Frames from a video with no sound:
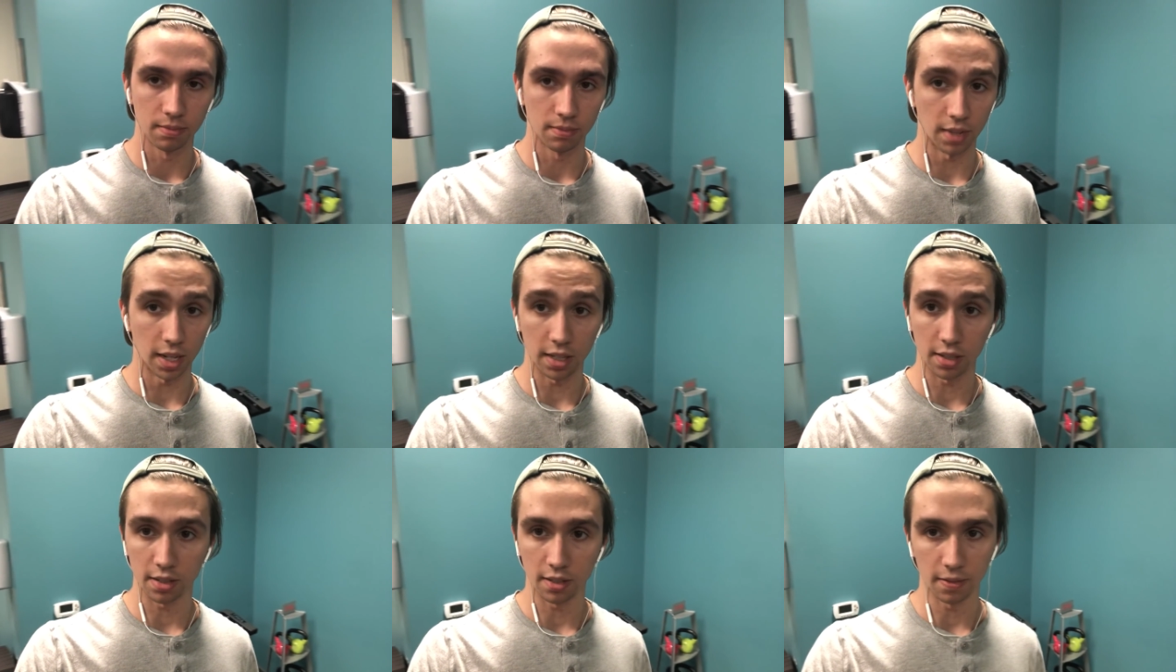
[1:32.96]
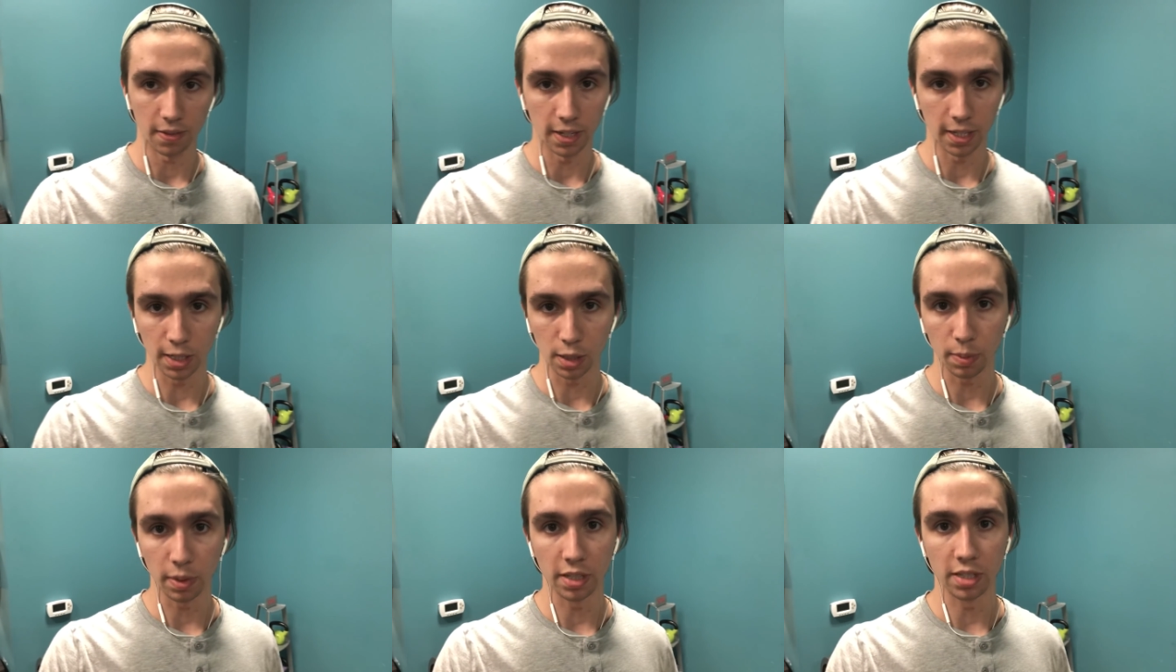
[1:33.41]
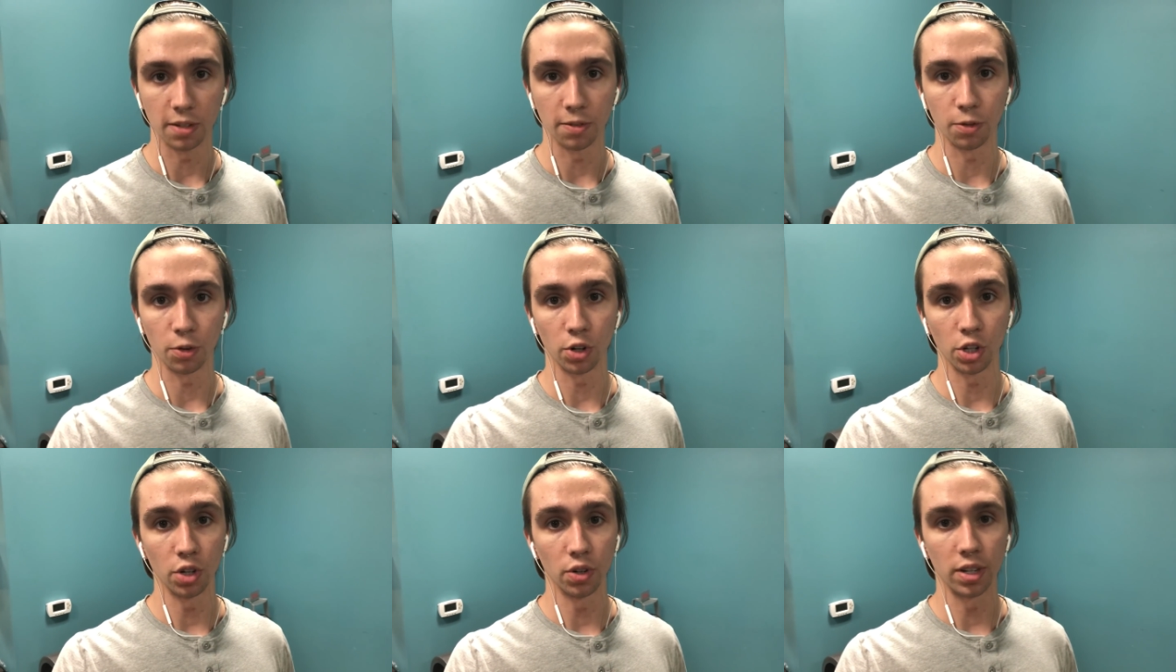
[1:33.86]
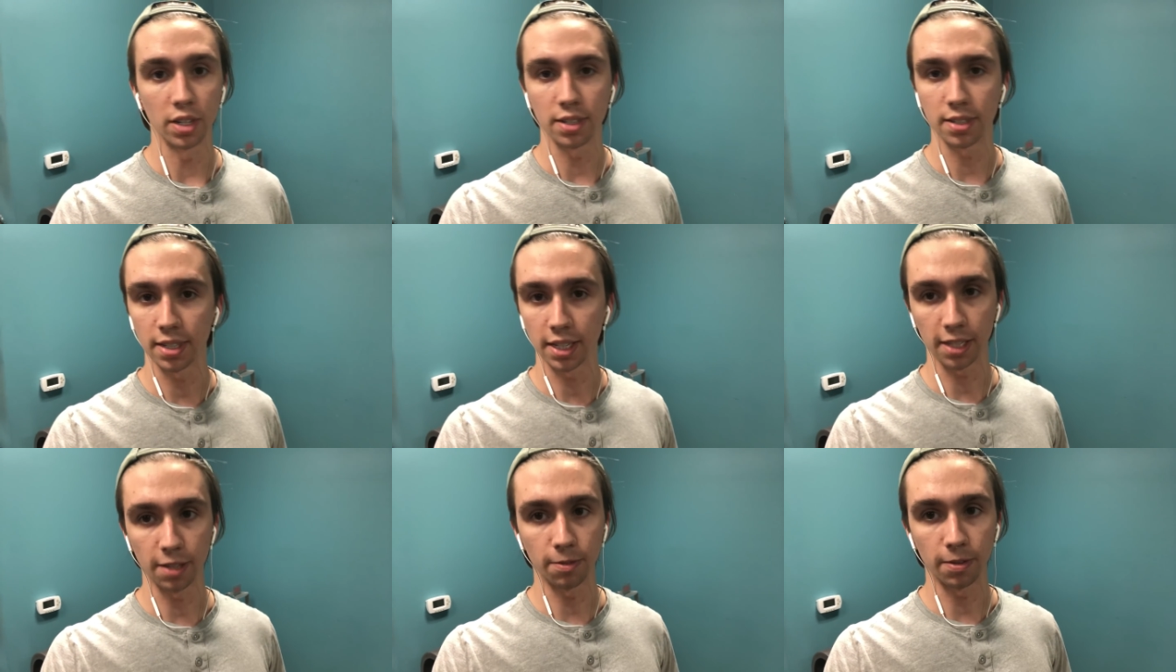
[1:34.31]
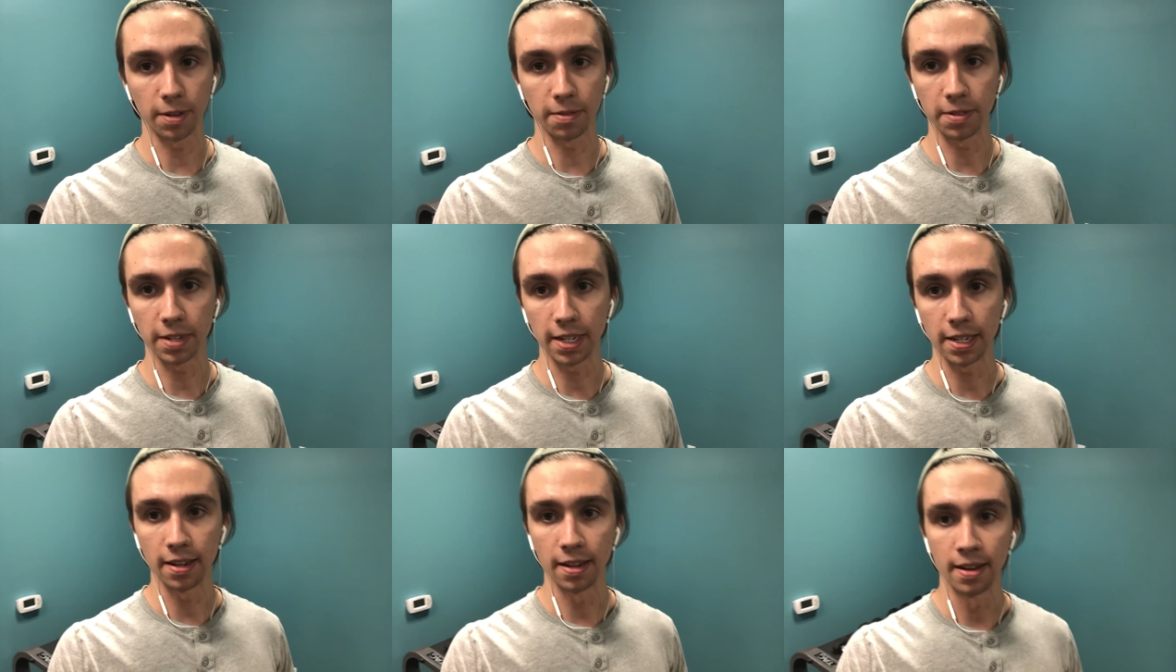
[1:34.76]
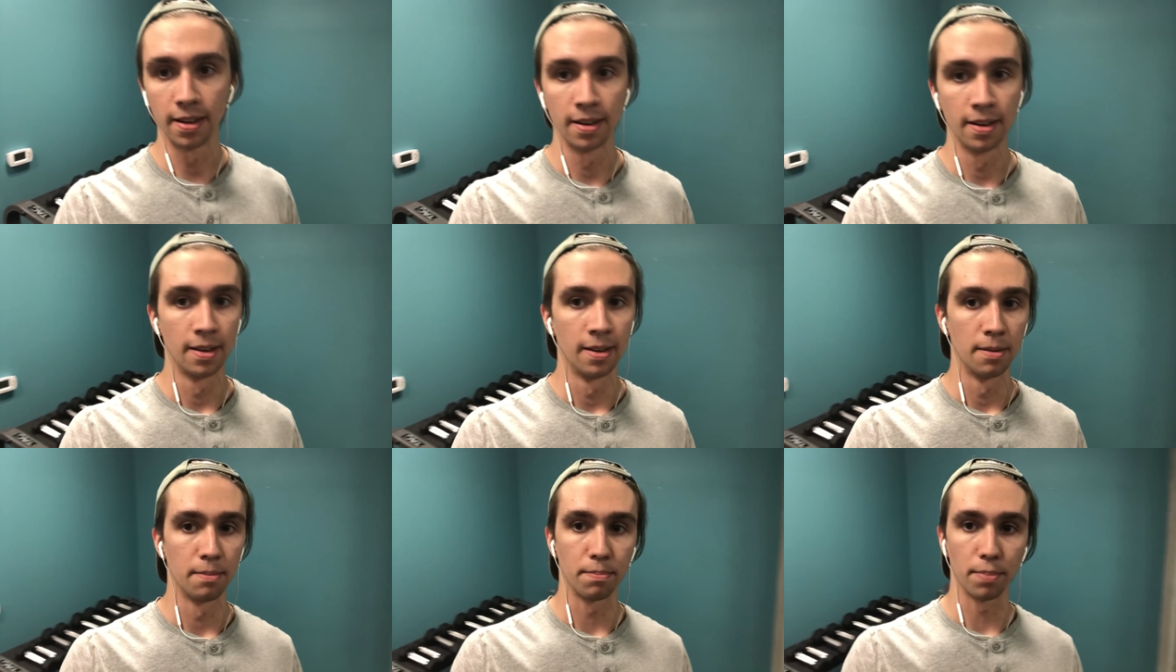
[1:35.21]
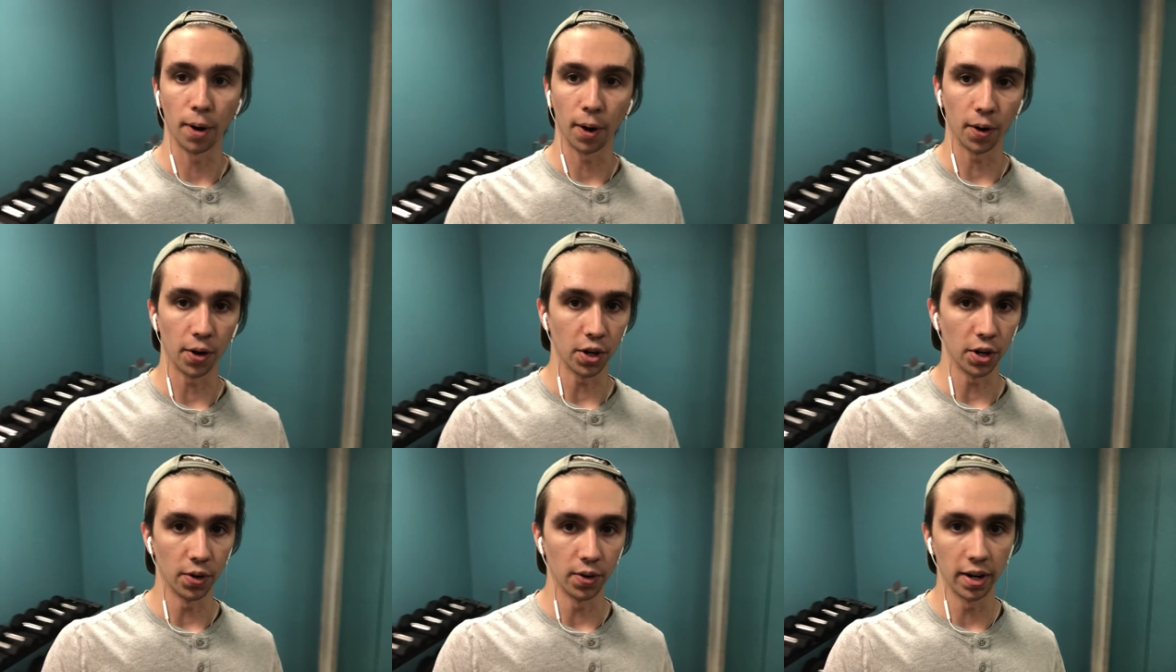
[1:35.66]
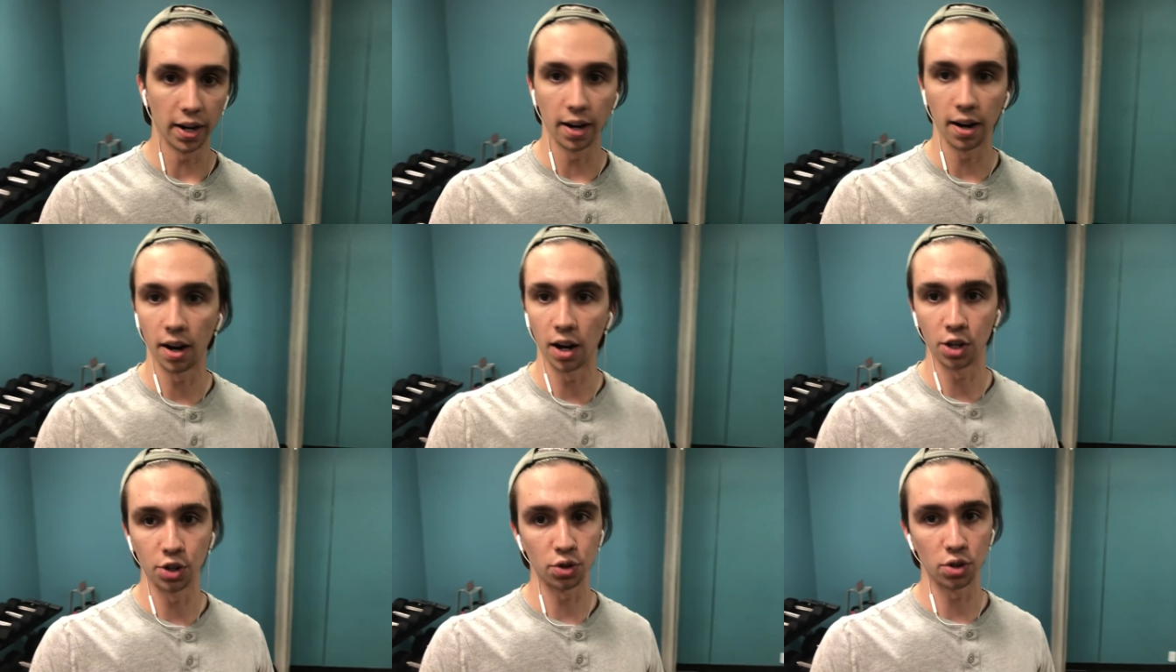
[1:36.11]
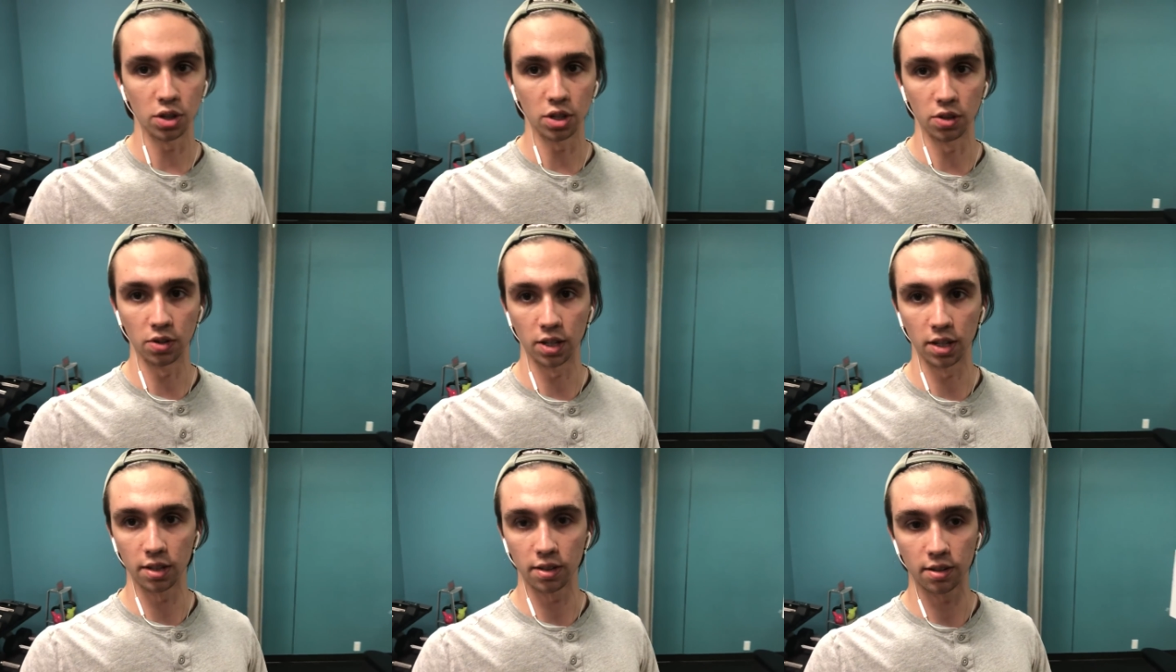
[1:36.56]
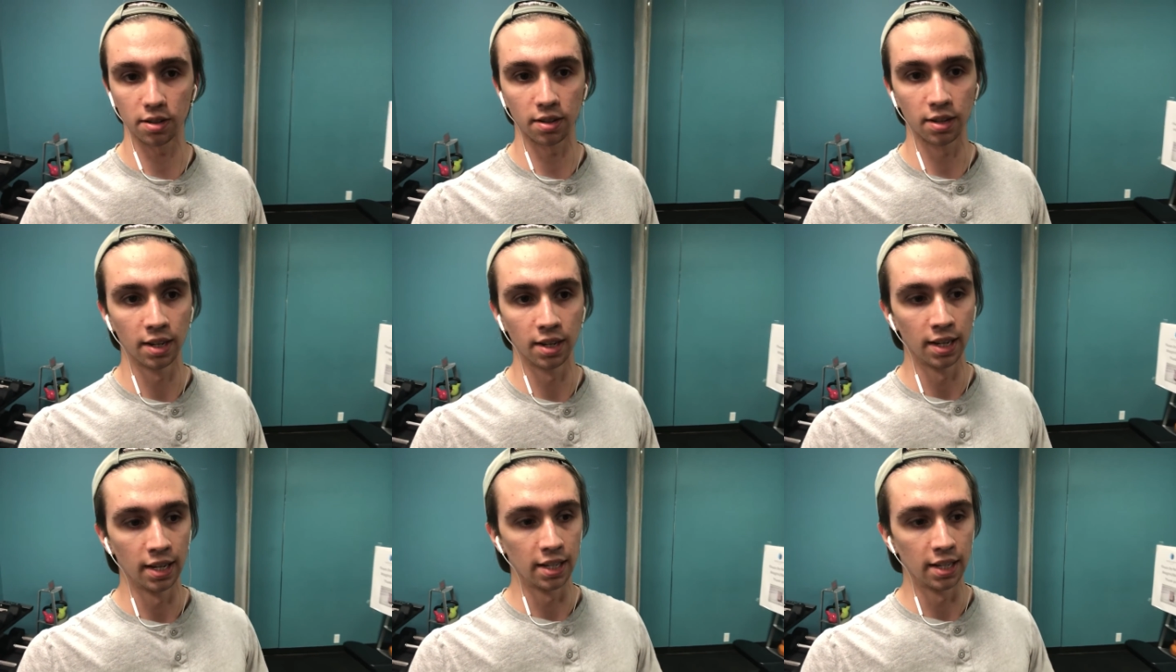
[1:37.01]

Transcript: that's even expensive for a unit, $650 per unit, 100 units.